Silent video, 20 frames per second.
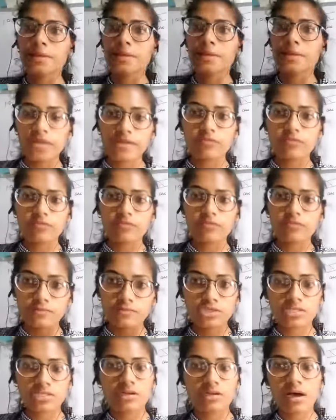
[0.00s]
have studied in our
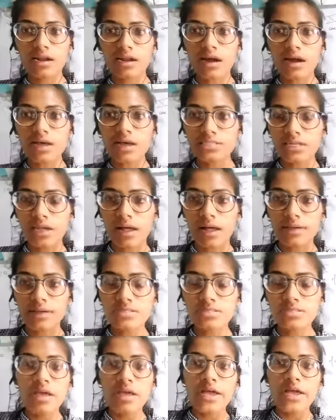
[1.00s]
last class.
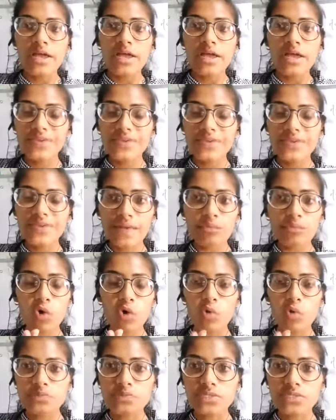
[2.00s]
We have
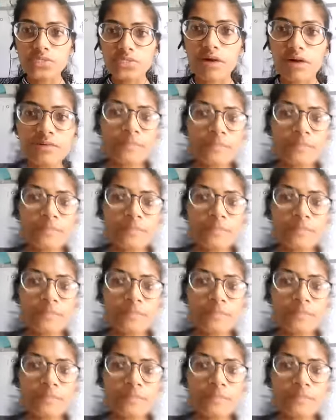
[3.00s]
observed